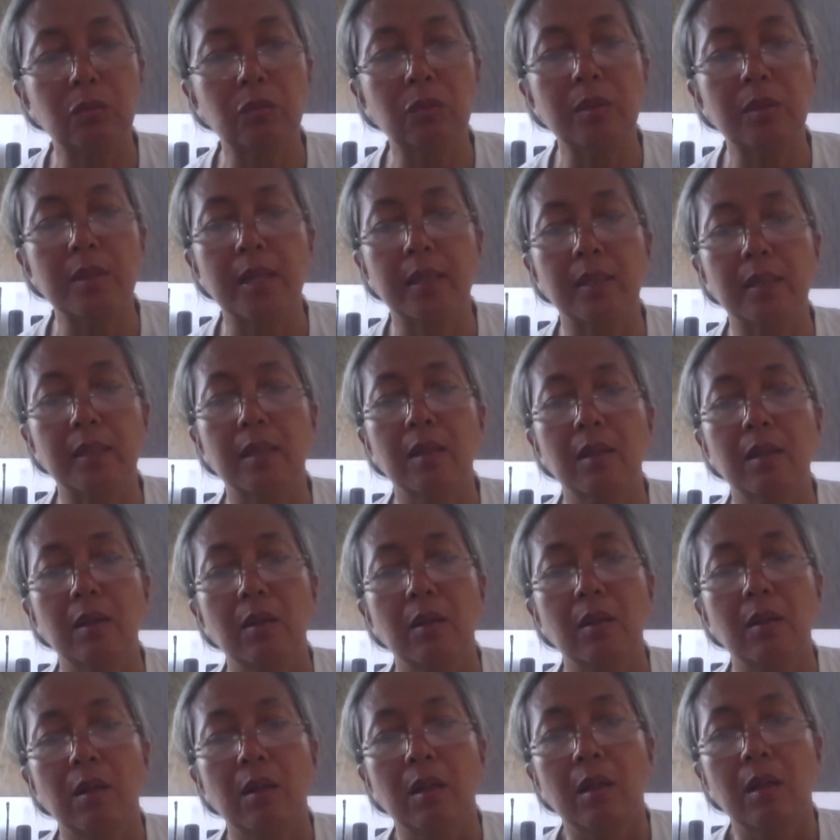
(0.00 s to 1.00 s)
that
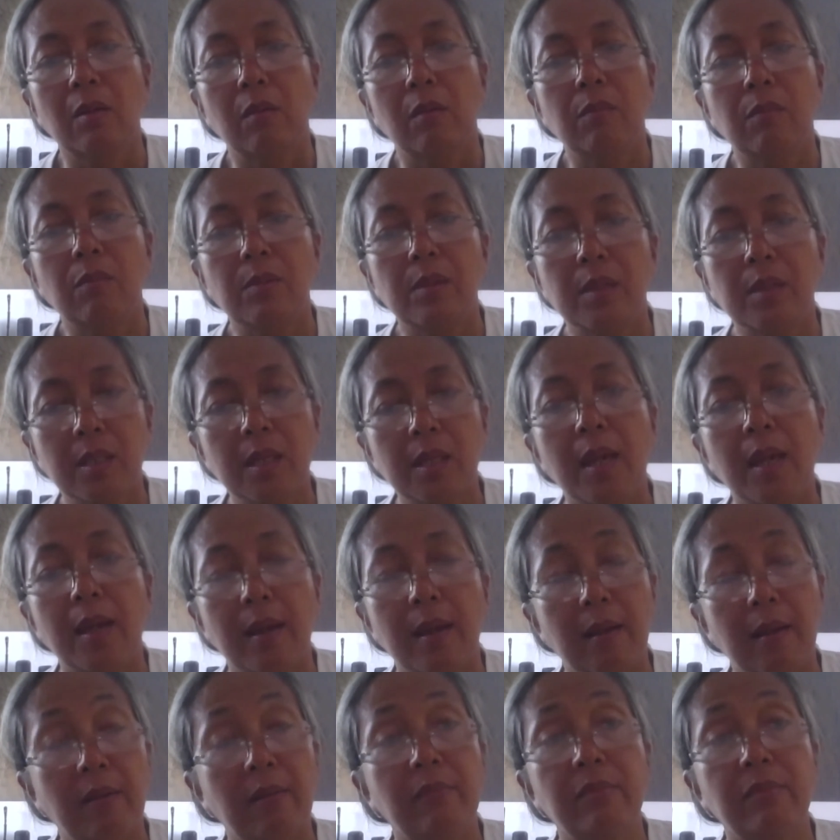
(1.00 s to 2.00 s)
we
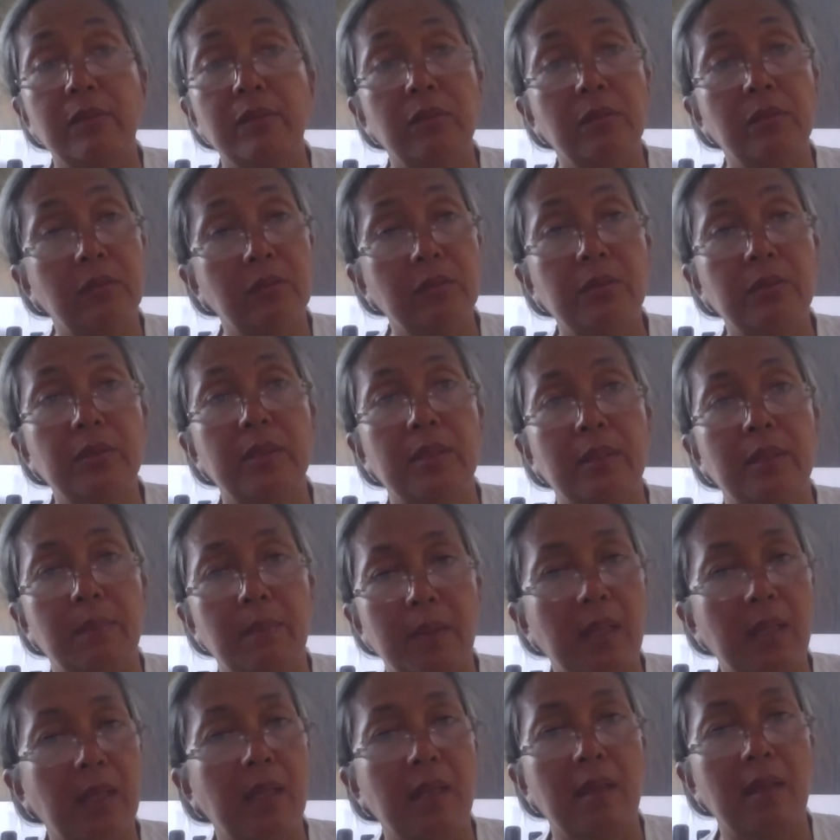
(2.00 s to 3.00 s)
have to do
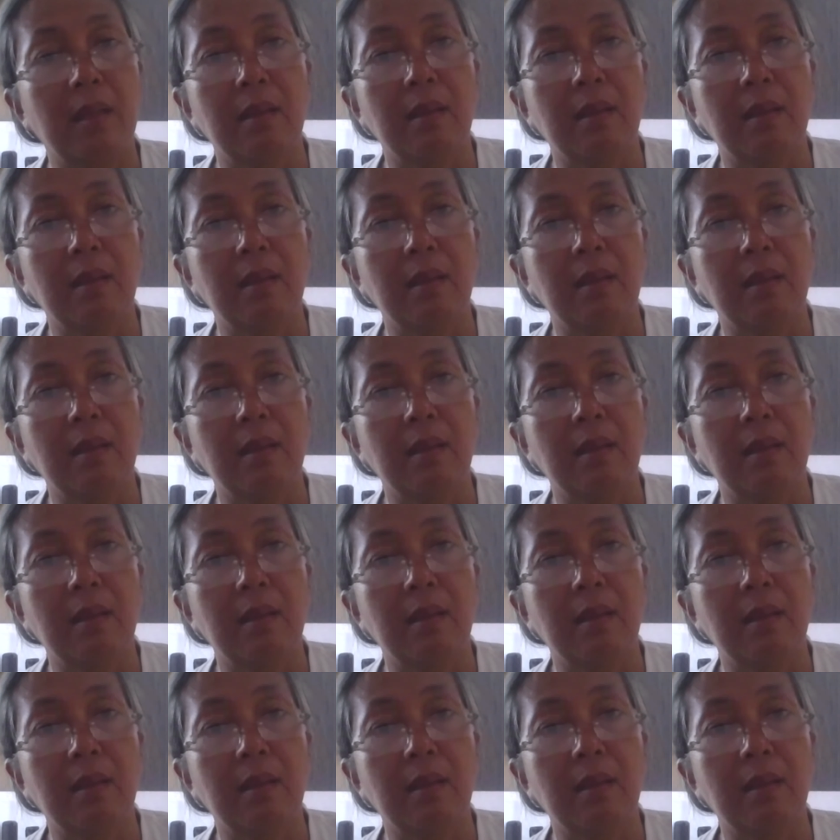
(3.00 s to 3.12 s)
something,